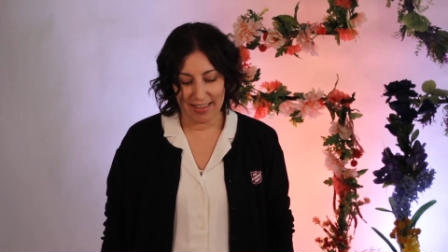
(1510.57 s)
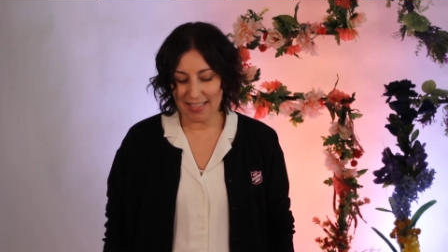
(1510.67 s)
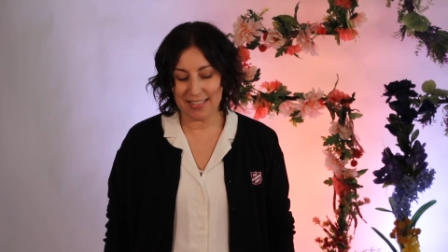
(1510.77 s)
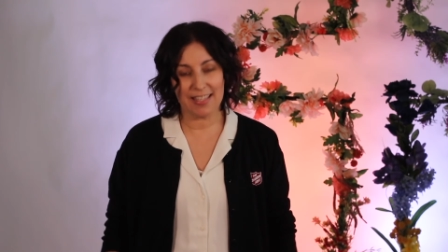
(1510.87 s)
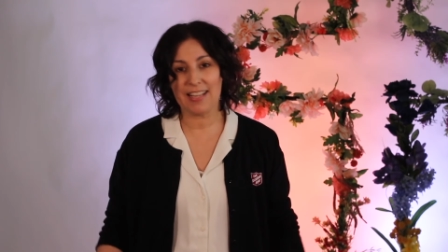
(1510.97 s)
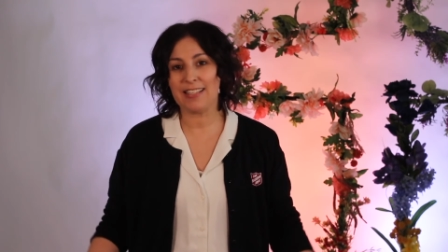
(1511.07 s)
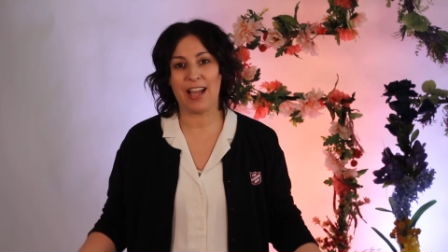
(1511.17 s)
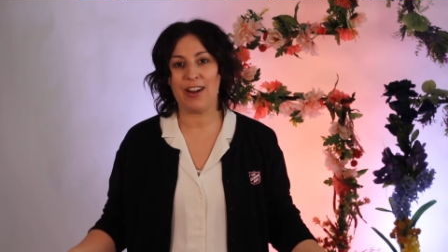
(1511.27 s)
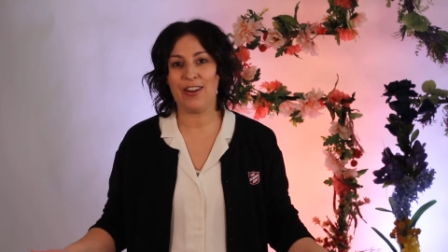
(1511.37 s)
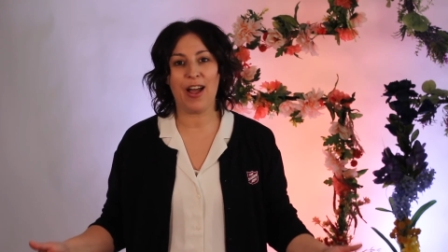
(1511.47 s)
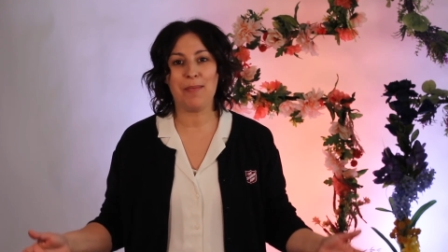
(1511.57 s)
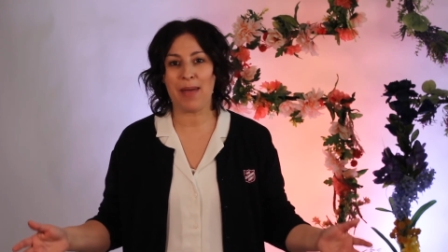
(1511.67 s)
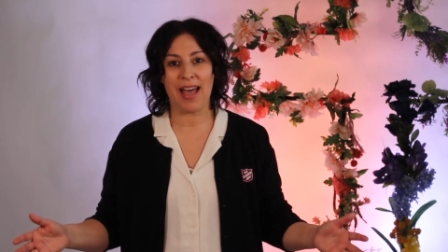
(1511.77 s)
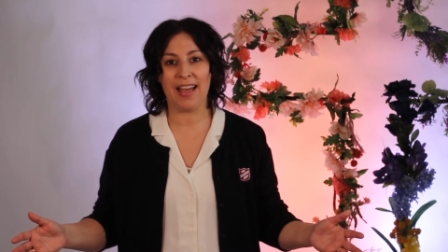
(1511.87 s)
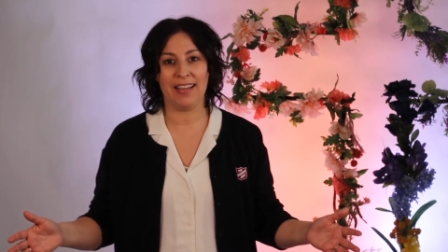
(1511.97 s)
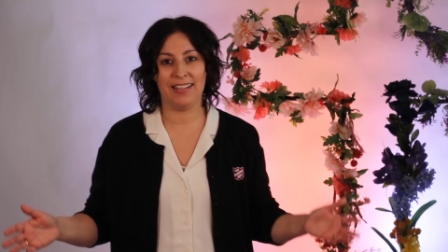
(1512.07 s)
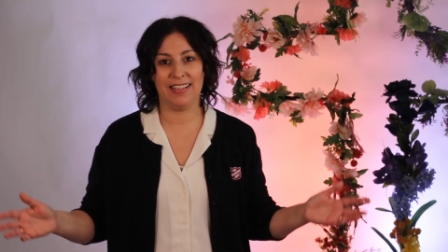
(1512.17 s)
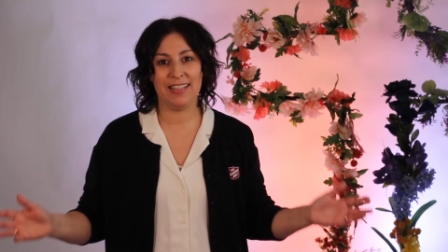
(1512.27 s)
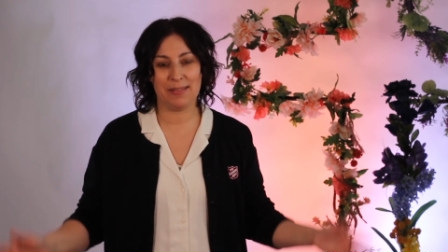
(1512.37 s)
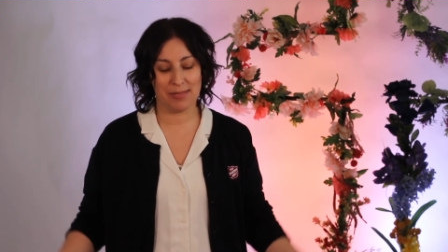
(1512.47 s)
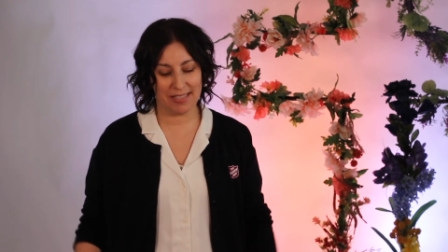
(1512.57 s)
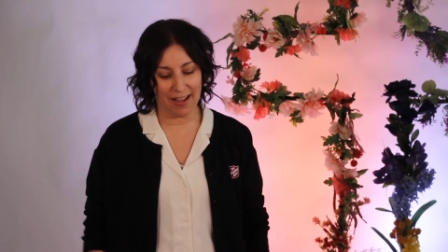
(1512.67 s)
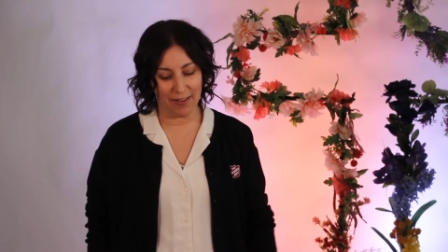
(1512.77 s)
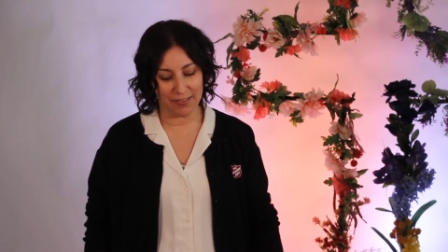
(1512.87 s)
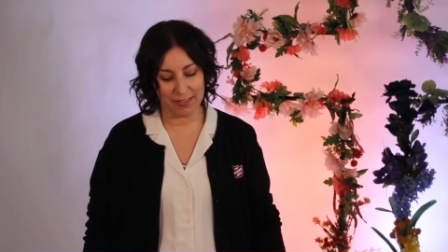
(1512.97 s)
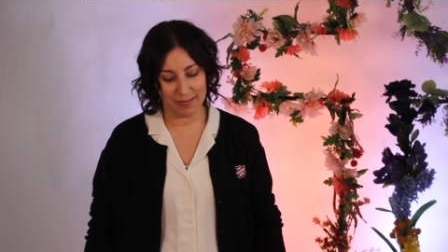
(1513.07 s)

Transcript: These things are not bad in themselves,